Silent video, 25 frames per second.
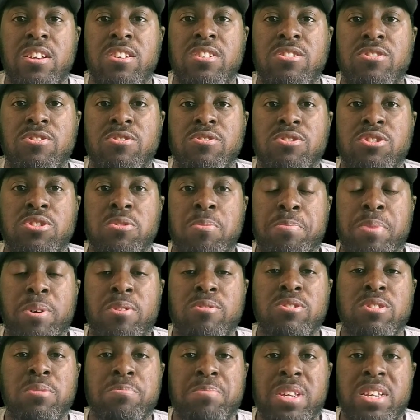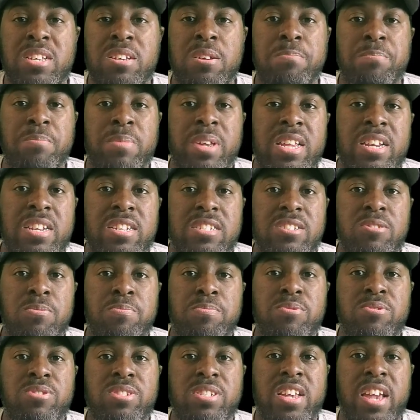you're supposed to be committed to
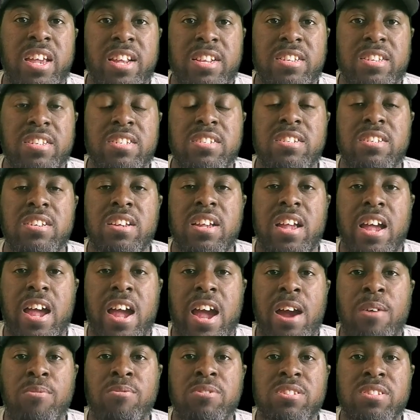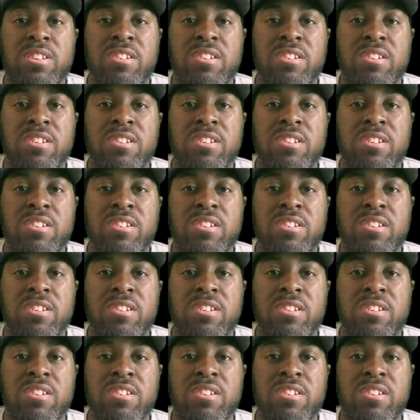protecting our